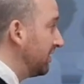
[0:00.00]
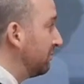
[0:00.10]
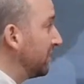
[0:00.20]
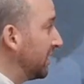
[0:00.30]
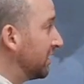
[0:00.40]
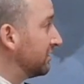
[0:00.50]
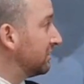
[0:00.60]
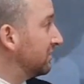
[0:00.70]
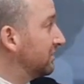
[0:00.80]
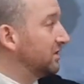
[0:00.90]
it within a
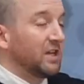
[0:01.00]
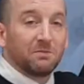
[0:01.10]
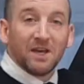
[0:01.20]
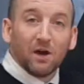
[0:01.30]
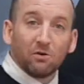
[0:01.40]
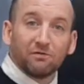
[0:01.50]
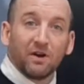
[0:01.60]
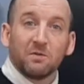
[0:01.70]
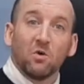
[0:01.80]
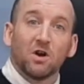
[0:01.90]
TBL
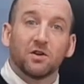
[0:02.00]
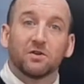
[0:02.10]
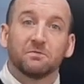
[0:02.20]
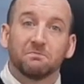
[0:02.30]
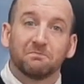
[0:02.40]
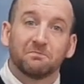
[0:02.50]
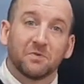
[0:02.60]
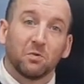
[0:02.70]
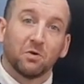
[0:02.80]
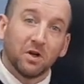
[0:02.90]
framework.
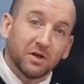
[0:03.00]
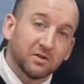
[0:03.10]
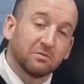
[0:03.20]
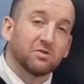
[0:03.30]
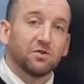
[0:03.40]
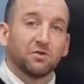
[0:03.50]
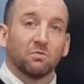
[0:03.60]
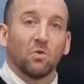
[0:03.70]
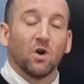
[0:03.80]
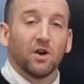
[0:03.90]
We'll look at some student
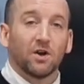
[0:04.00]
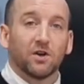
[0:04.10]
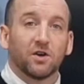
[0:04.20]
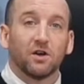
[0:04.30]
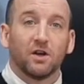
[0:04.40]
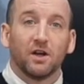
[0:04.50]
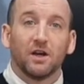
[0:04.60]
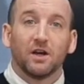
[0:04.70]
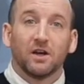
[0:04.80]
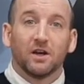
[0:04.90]
work.
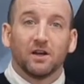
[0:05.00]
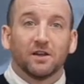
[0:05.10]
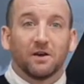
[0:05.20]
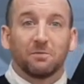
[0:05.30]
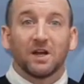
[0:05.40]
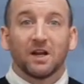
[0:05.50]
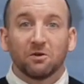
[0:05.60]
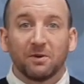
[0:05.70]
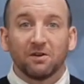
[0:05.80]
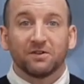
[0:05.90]
There'll be a little
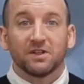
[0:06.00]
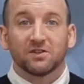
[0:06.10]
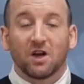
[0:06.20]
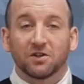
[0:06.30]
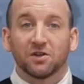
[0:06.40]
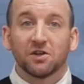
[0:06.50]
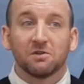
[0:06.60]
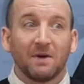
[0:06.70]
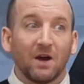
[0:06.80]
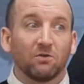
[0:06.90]
bit of a discussion
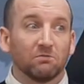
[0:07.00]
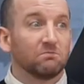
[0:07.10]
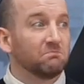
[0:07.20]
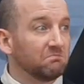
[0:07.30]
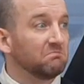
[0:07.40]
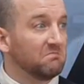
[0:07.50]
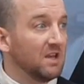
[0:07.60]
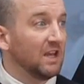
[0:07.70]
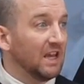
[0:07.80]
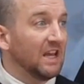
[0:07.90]
about,
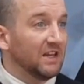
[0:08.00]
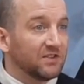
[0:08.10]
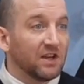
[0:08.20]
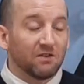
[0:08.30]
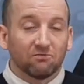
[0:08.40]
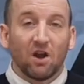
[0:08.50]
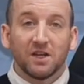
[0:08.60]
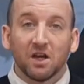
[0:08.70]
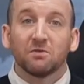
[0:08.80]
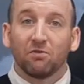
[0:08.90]
is it right
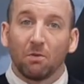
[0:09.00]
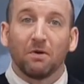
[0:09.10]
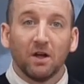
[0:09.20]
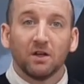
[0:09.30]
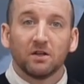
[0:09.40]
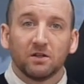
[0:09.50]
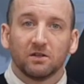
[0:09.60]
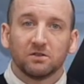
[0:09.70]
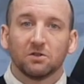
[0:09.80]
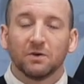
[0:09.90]
and proper
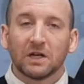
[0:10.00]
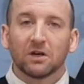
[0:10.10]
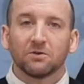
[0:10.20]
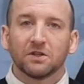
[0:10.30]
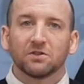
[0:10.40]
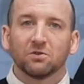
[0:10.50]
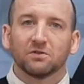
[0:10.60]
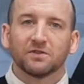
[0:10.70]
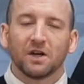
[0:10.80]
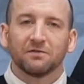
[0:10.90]
to include this sort
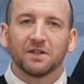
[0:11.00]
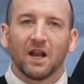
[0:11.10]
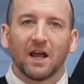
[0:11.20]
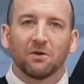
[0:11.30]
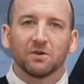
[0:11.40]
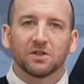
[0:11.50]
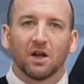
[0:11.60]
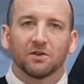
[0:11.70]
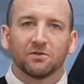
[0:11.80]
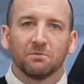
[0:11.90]
of stuff in the language
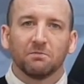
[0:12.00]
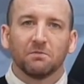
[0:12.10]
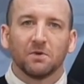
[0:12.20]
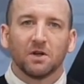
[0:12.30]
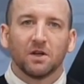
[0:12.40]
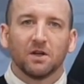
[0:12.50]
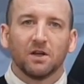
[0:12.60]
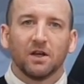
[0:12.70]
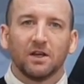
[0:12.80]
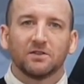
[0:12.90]
classroom?
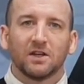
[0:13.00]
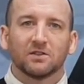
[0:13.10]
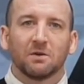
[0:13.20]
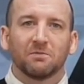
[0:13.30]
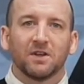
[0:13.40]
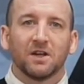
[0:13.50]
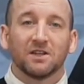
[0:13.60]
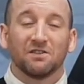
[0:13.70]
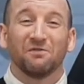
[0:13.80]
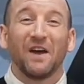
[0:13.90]
Is it something that
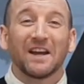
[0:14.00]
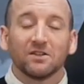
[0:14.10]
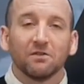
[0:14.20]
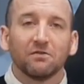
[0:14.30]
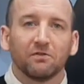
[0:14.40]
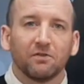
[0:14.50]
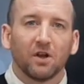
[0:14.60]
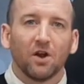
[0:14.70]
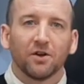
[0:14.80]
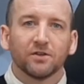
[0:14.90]
is effective for
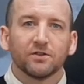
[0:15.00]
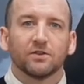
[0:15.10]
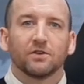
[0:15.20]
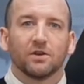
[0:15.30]
learners?